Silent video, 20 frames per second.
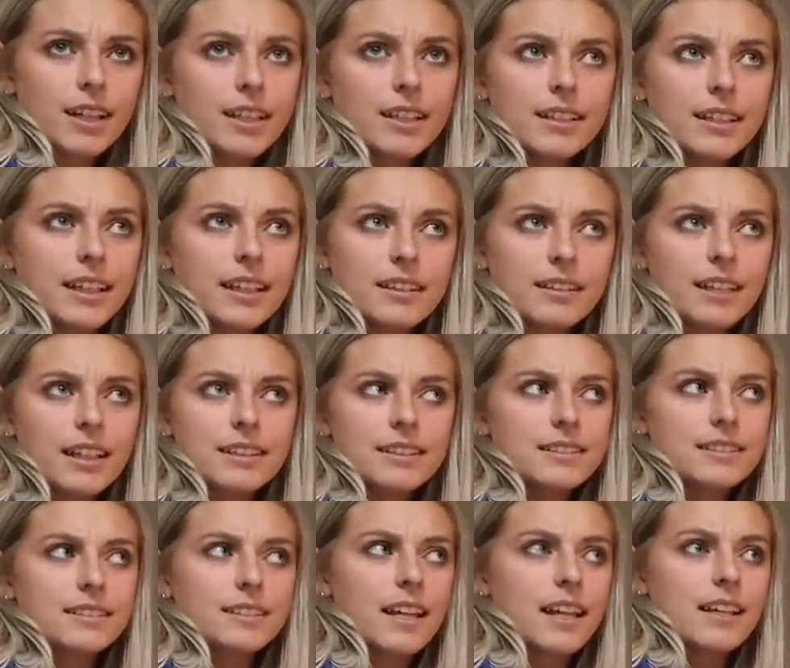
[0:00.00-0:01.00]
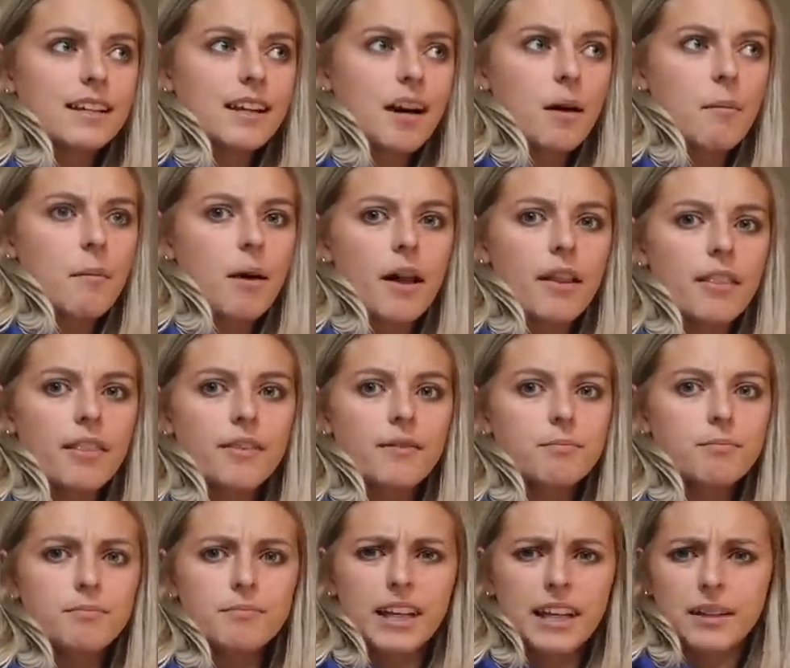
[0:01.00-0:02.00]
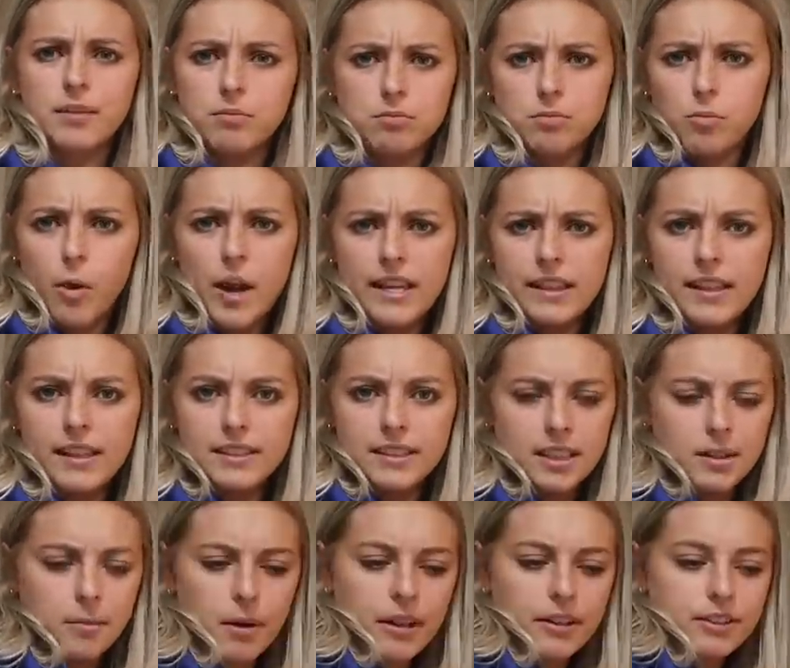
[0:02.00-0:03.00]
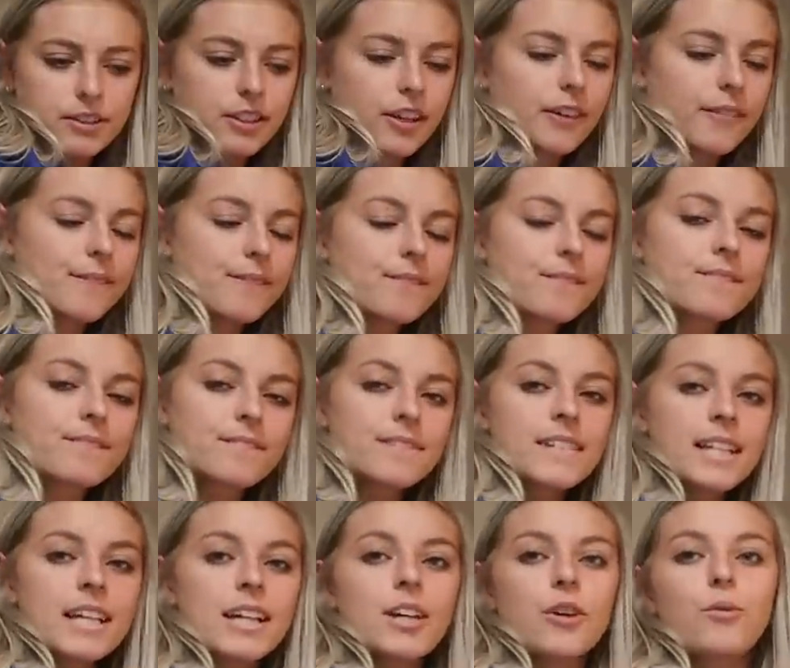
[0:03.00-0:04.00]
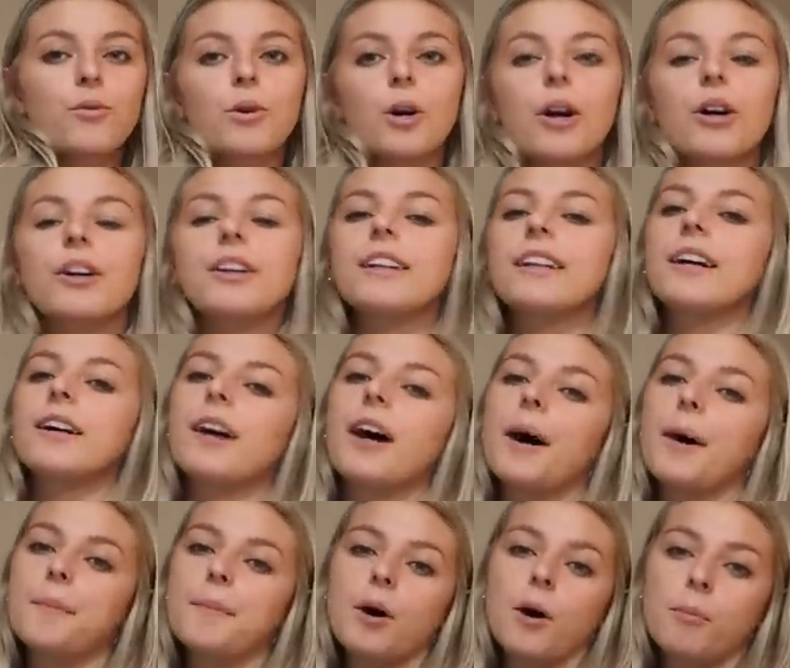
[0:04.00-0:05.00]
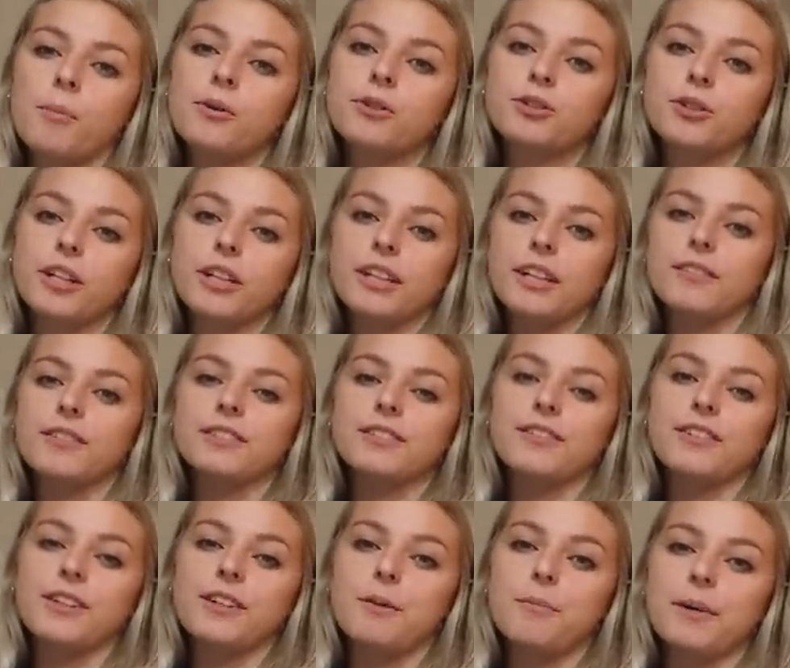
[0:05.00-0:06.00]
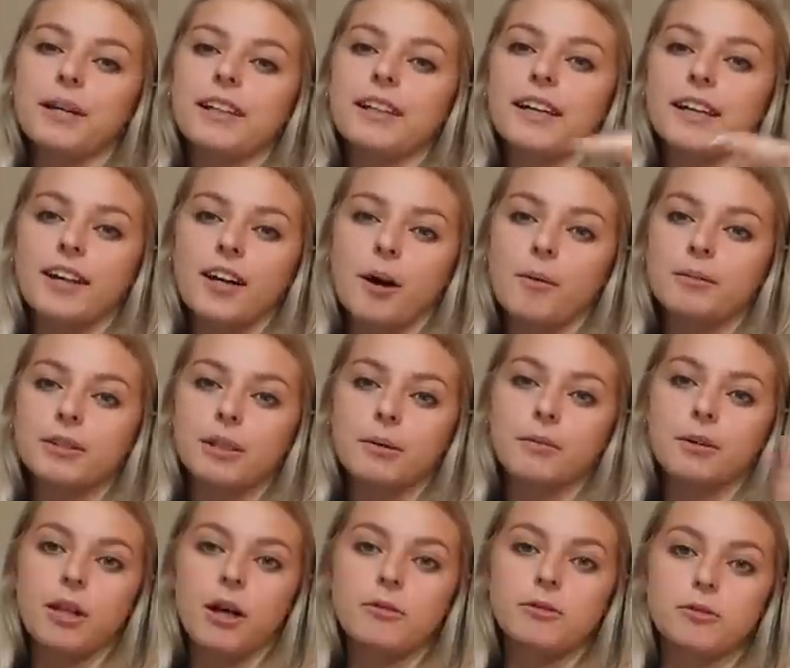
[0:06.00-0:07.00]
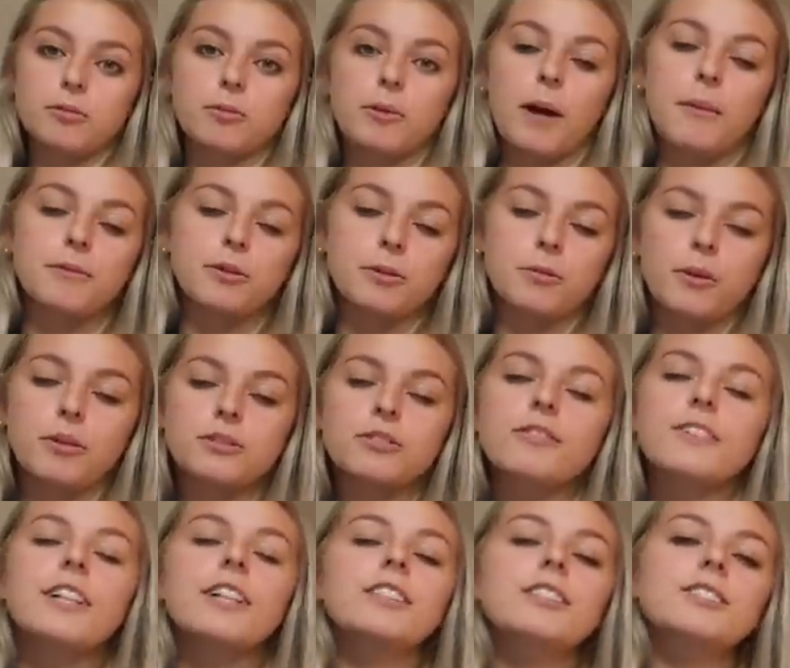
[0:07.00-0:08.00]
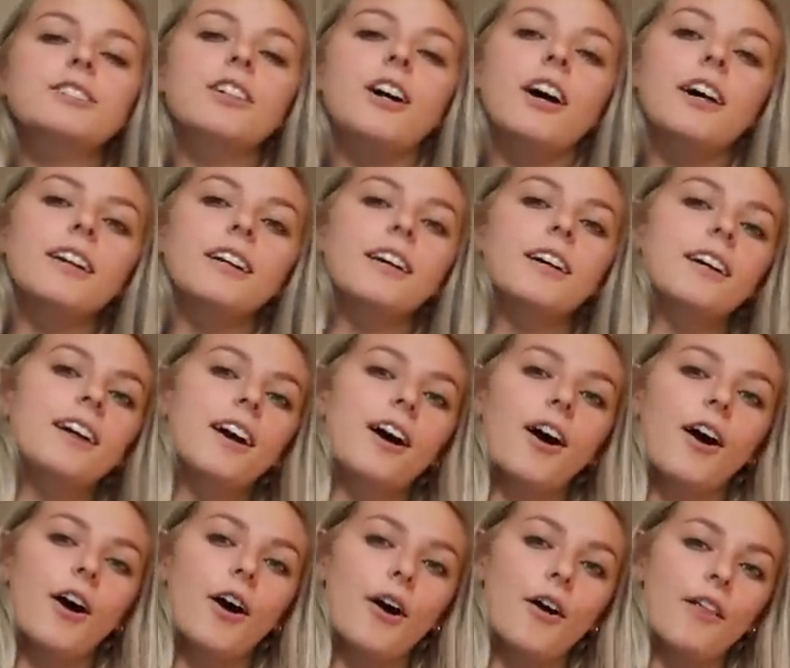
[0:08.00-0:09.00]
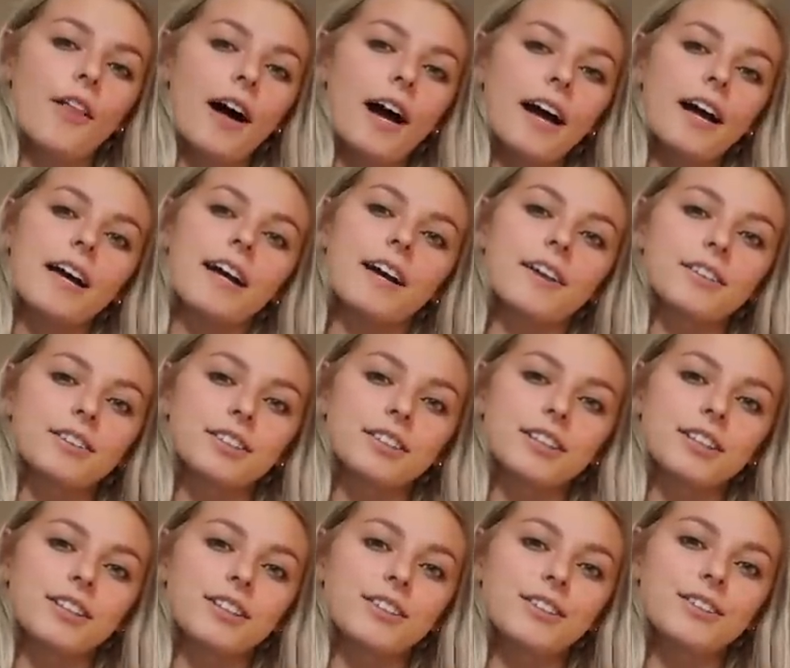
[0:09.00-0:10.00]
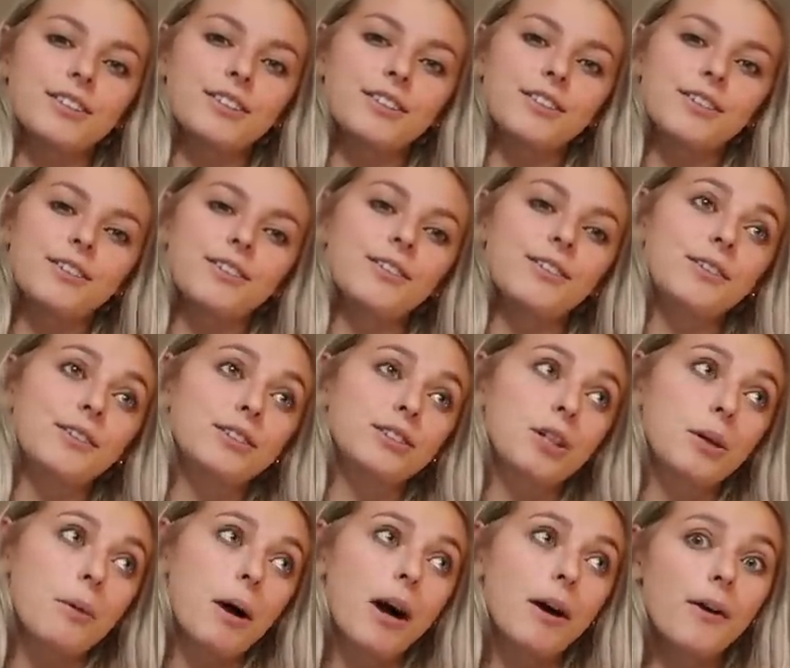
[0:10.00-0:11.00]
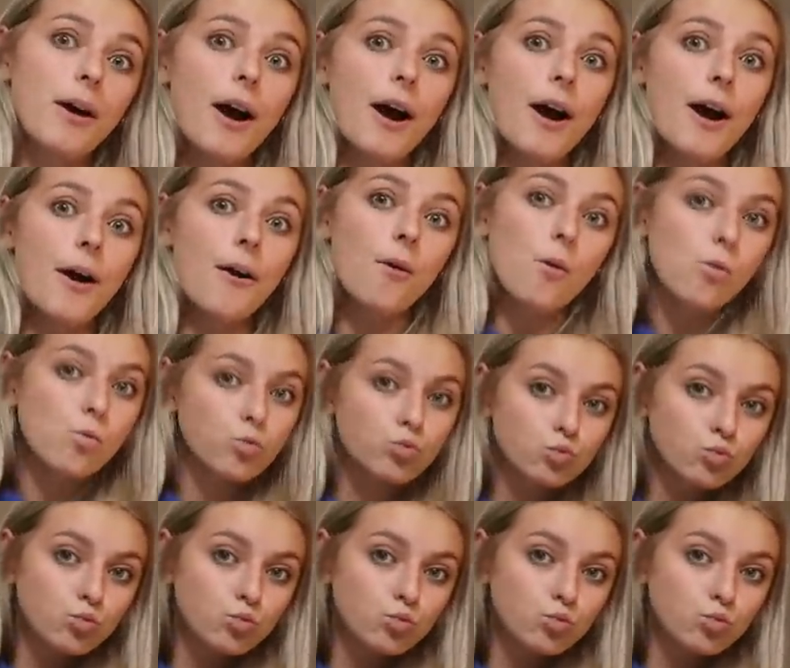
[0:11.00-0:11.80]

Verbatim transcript: in like less than a month, like way less than a month, so we're all good there. Hope you enjoyed. Give this video a big like, comment down below, subscribe to your post notifications on, all that, and I'll see you tomorrow.